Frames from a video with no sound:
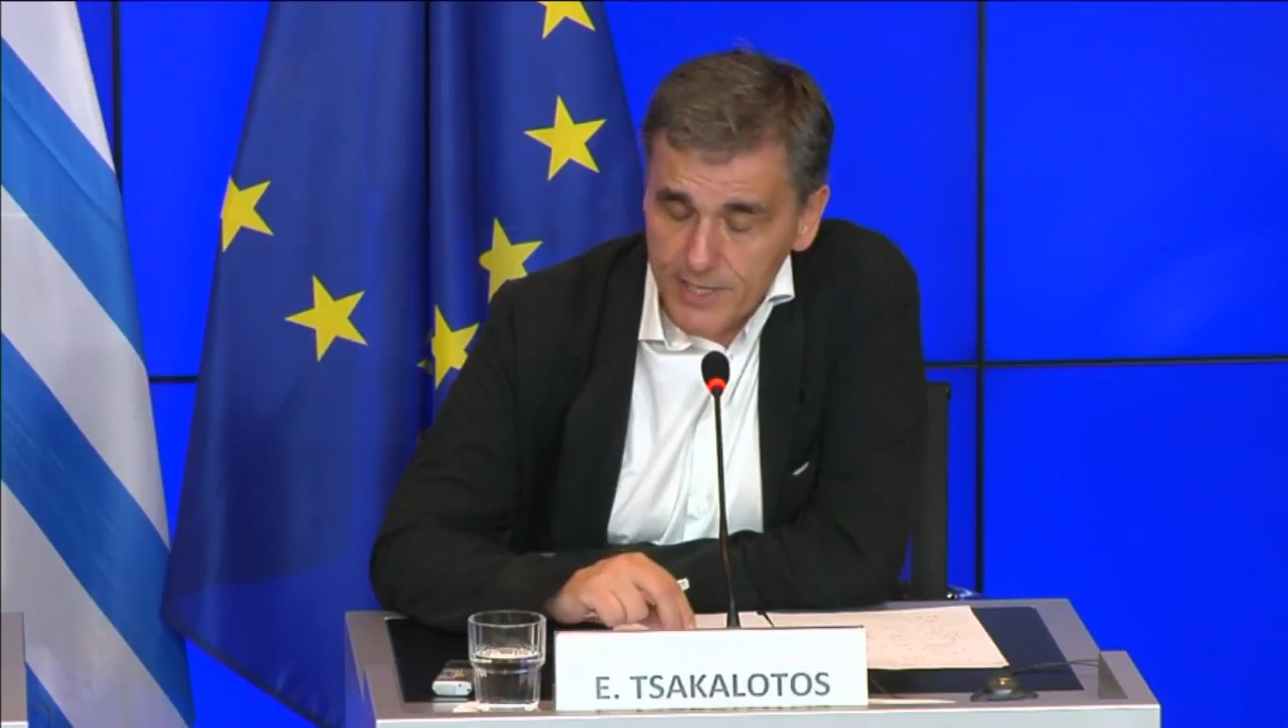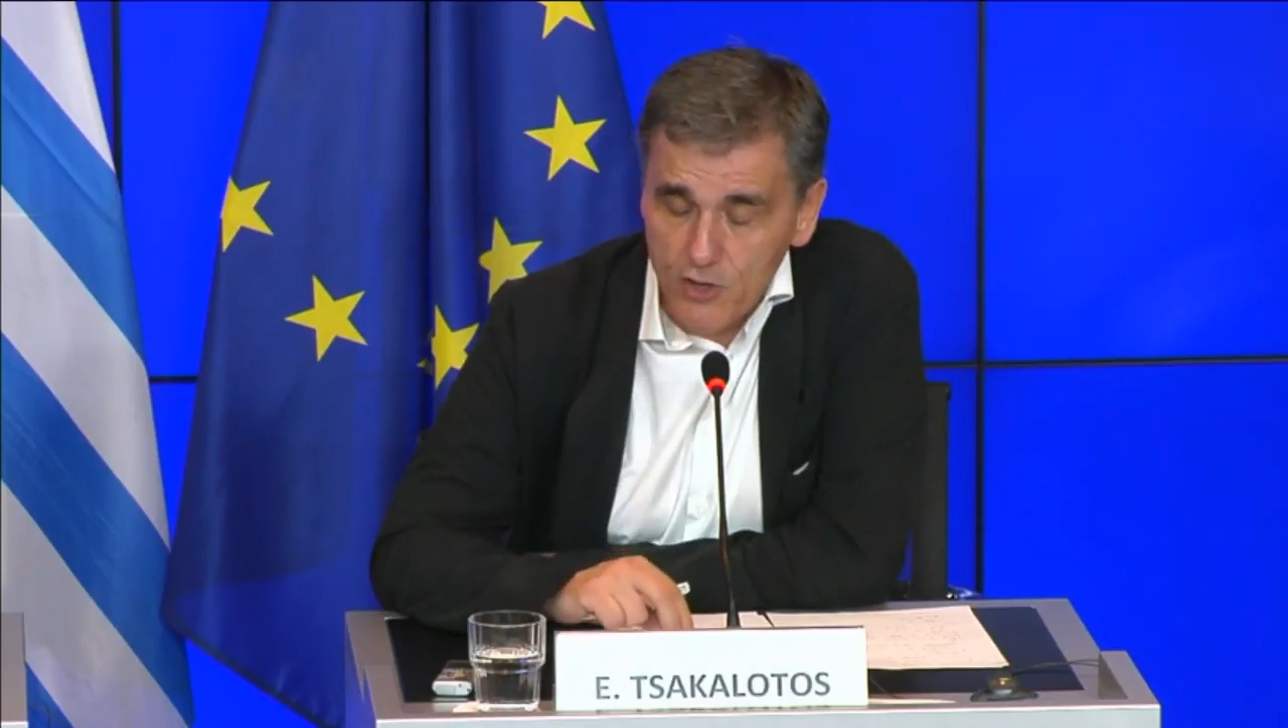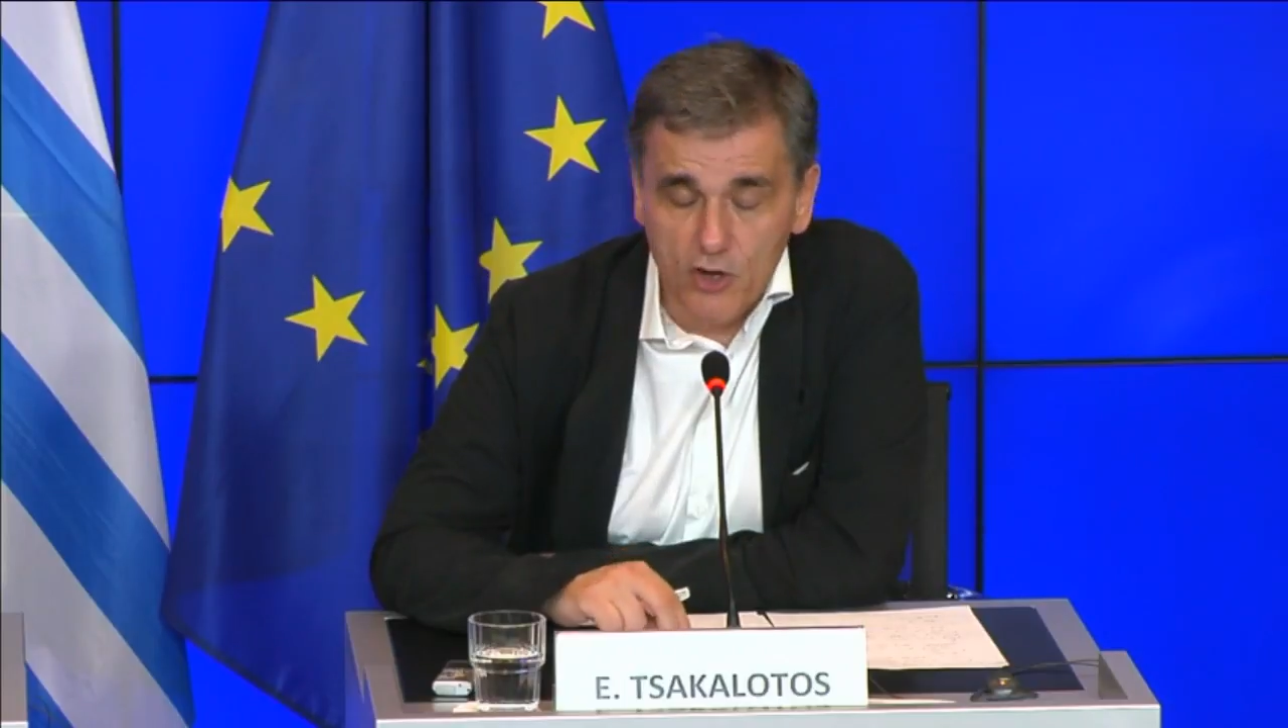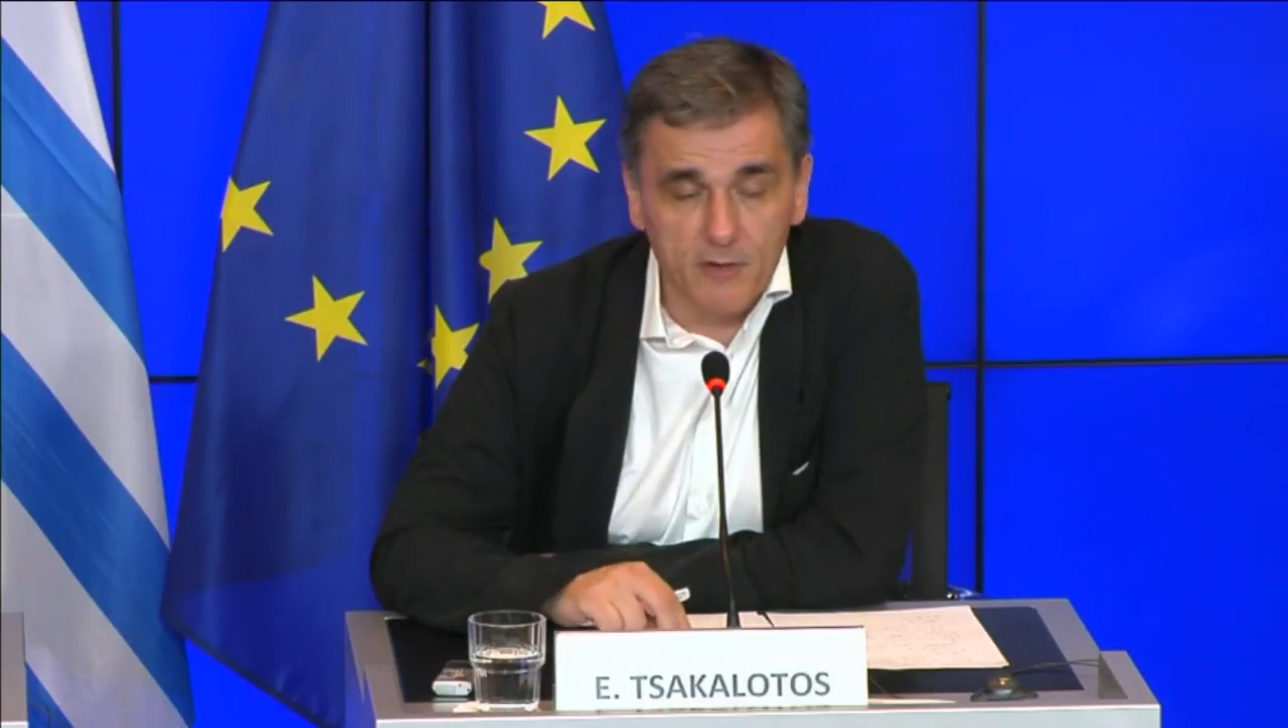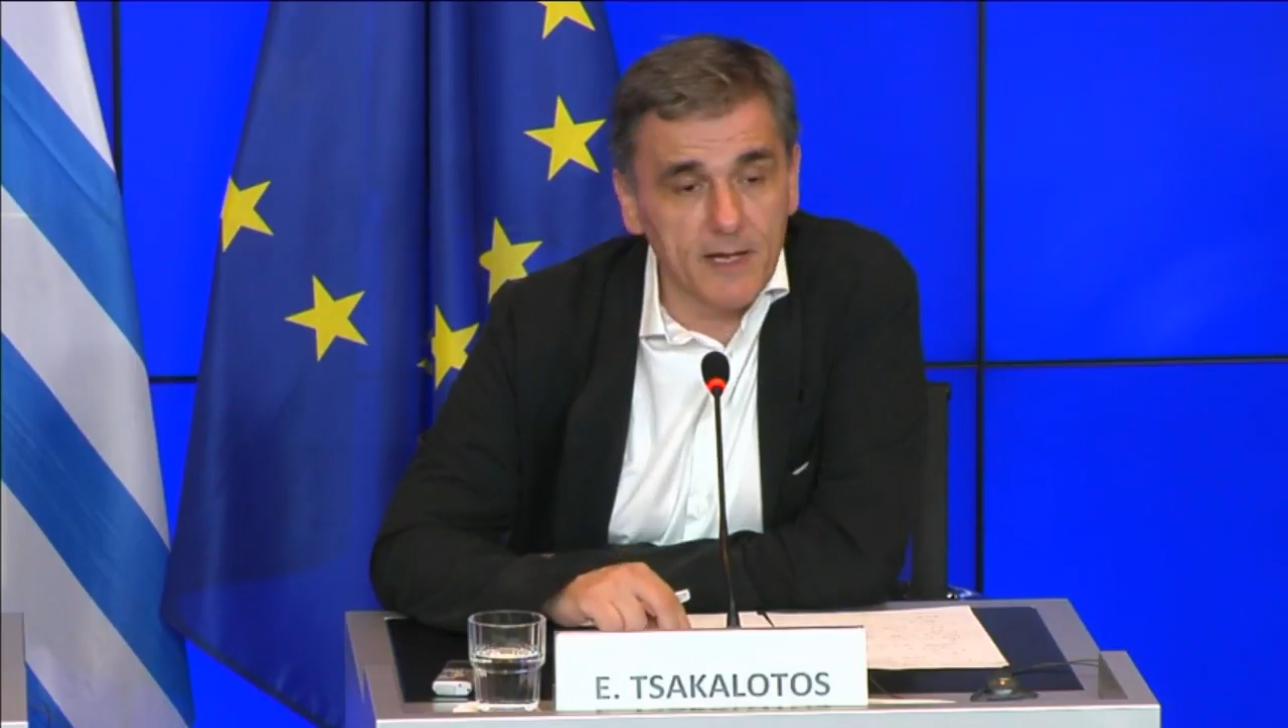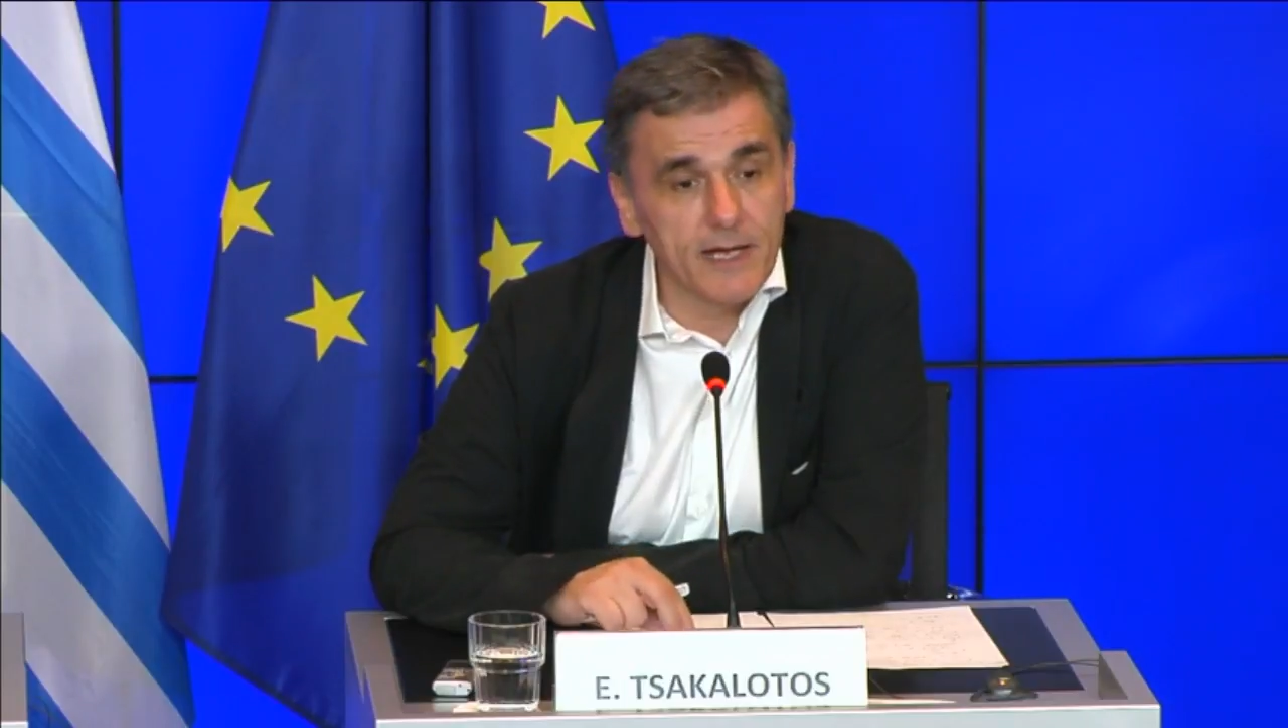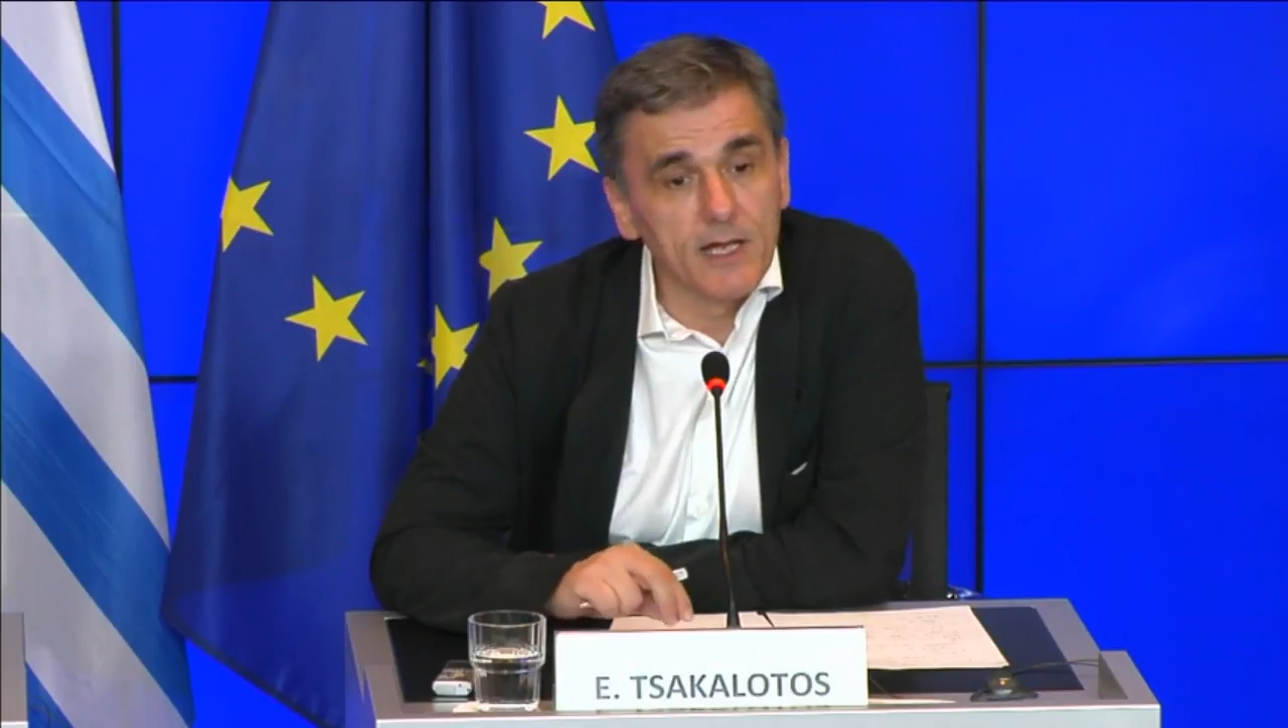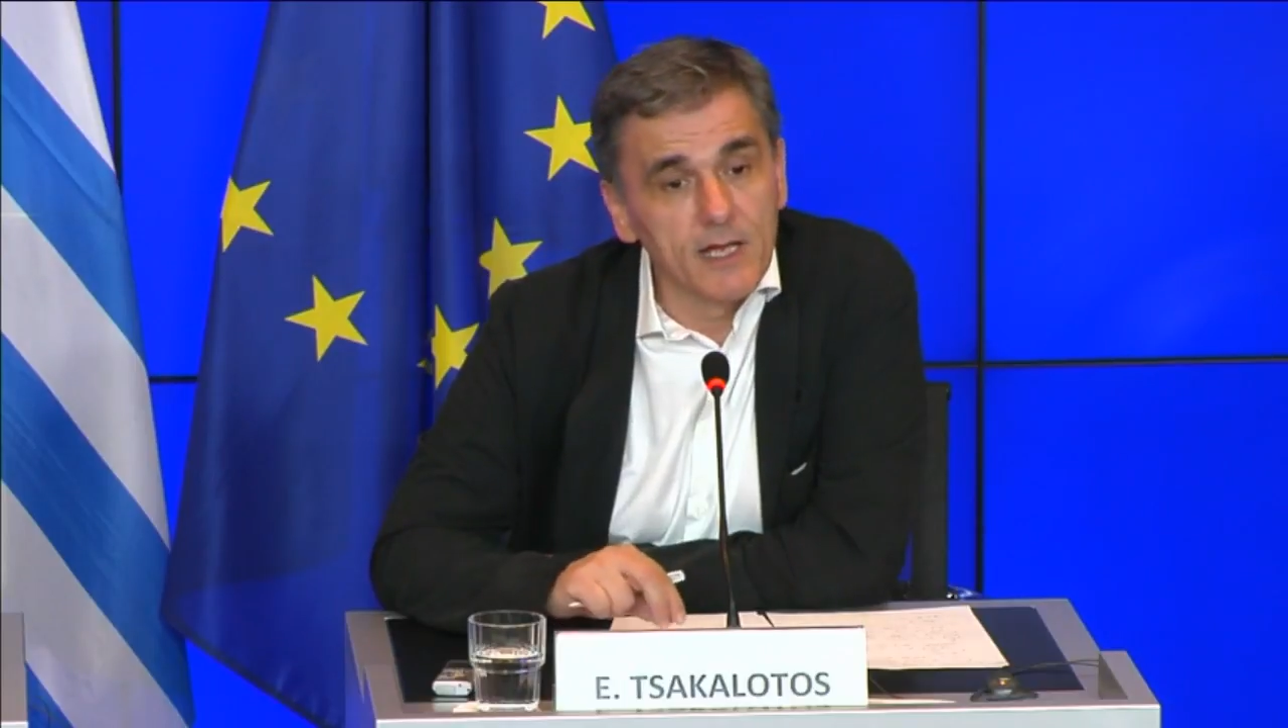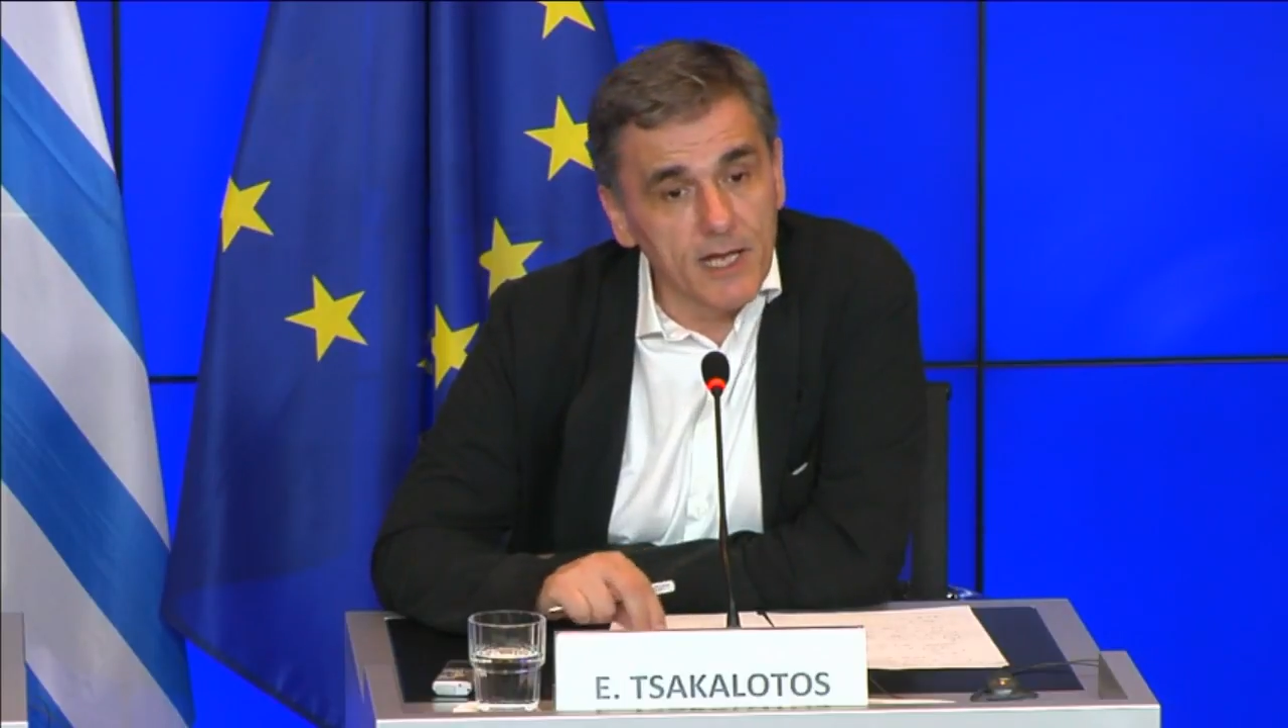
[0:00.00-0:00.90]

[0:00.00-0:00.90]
economy